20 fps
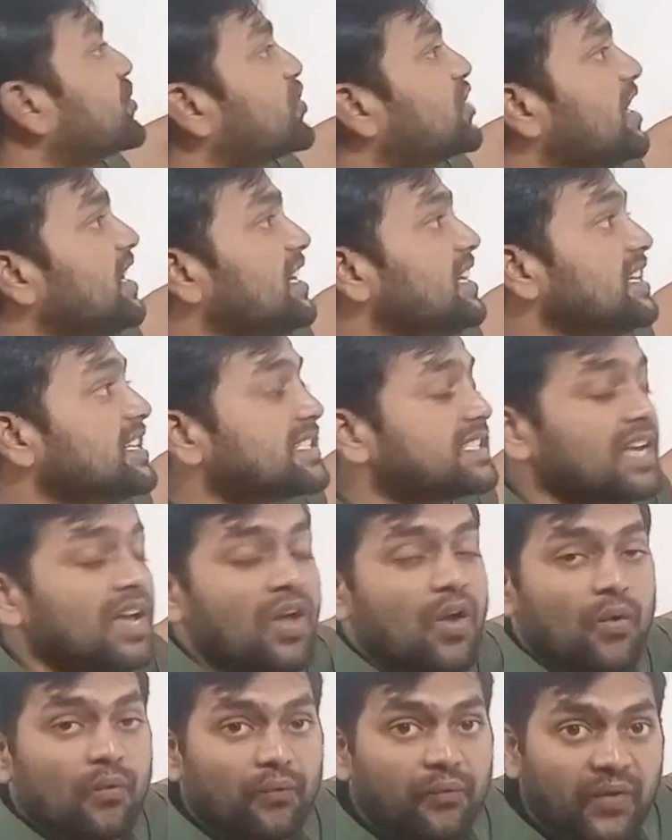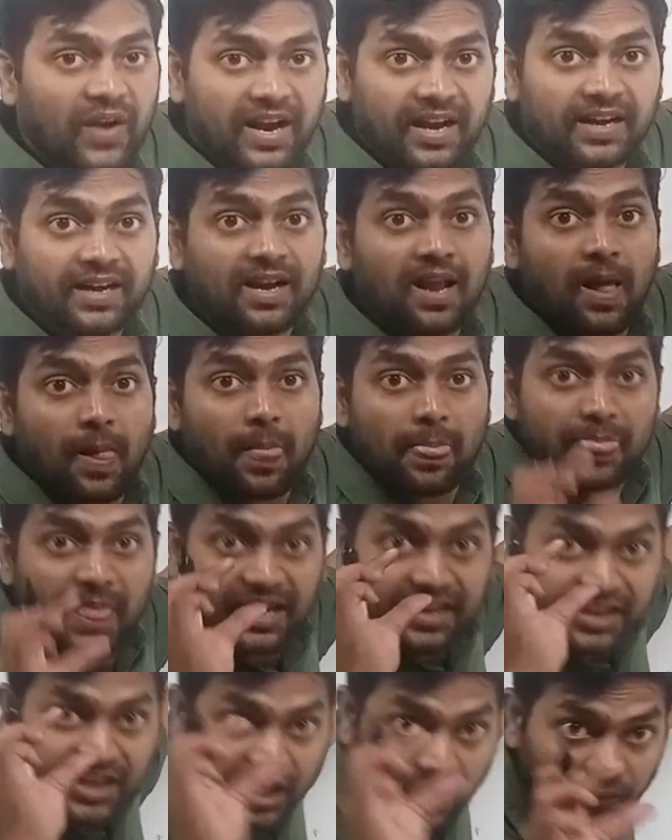stress when the
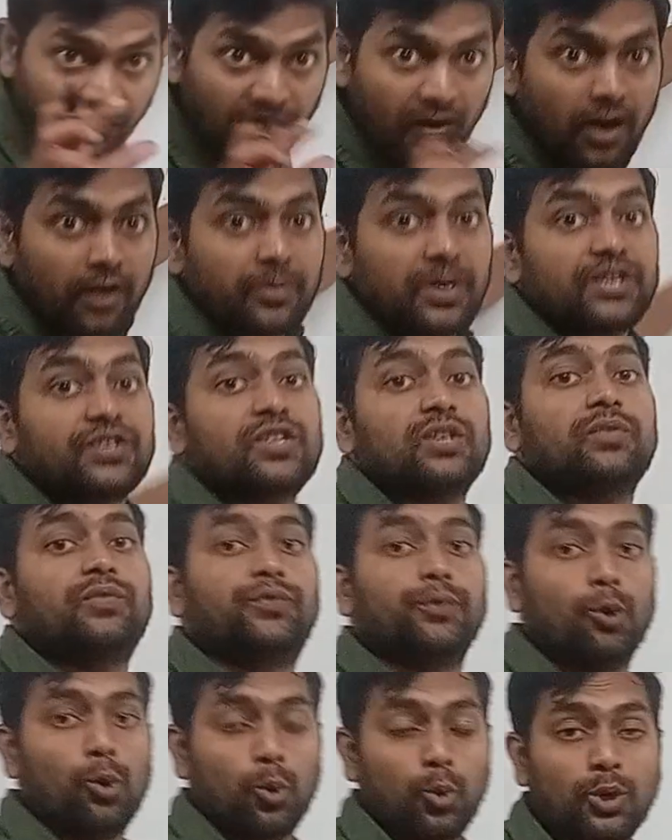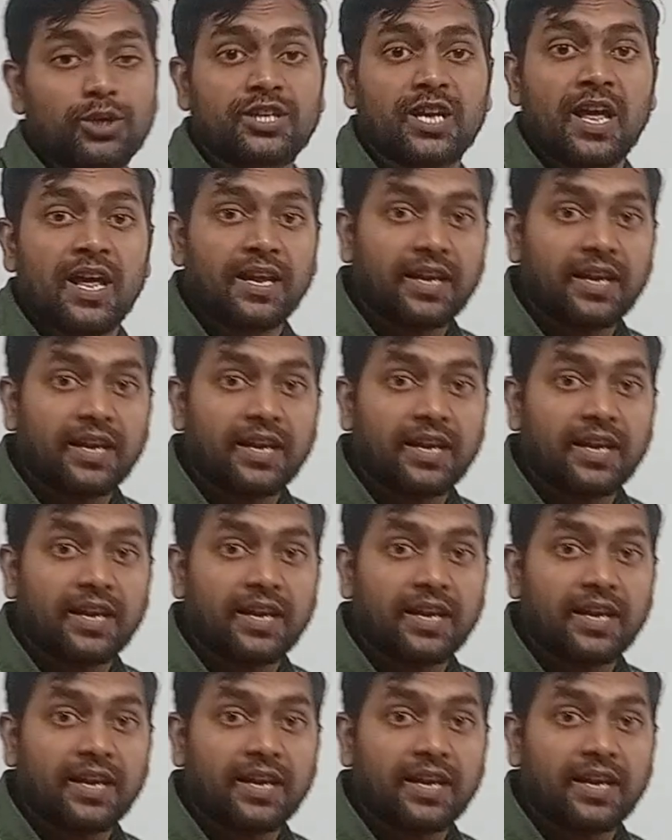deformation force